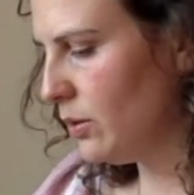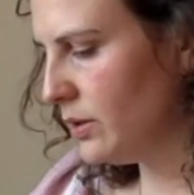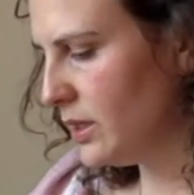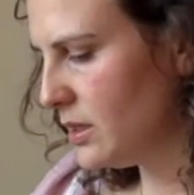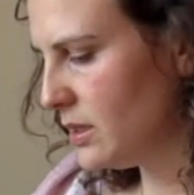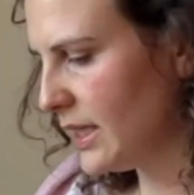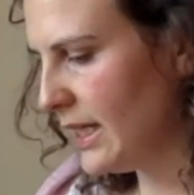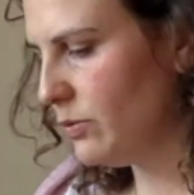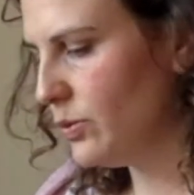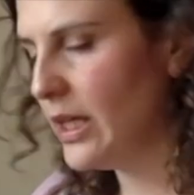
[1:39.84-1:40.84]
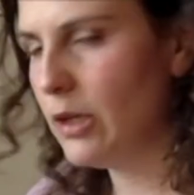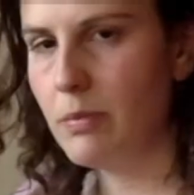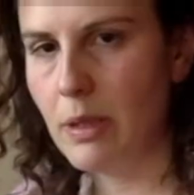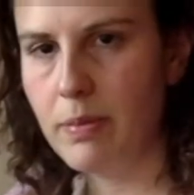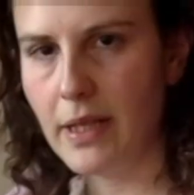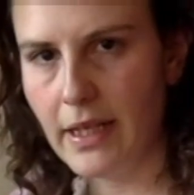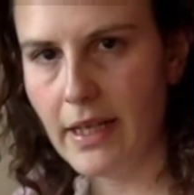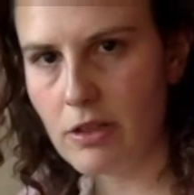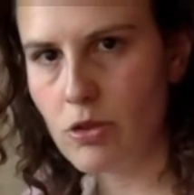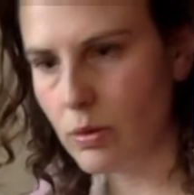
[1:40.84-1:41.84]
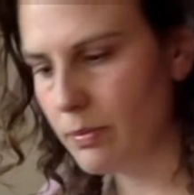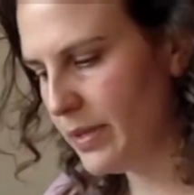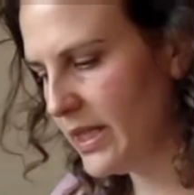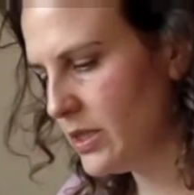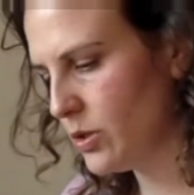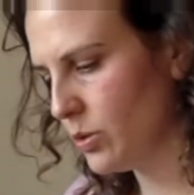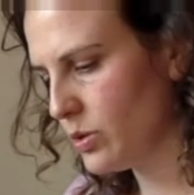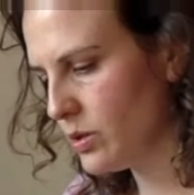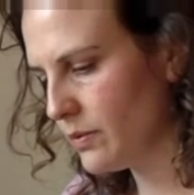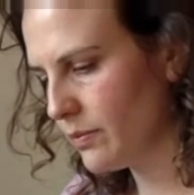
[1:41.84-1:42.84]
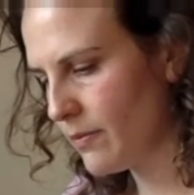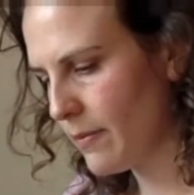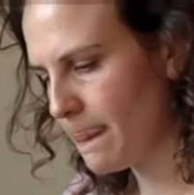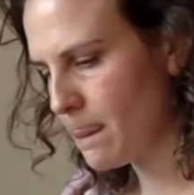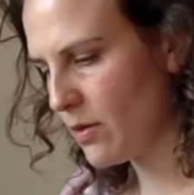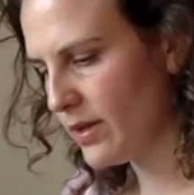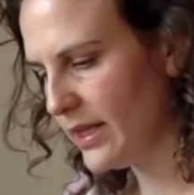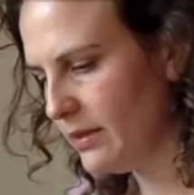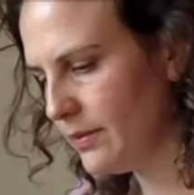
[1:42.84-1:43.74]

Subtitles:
this is again without me playing actual bass notes, right?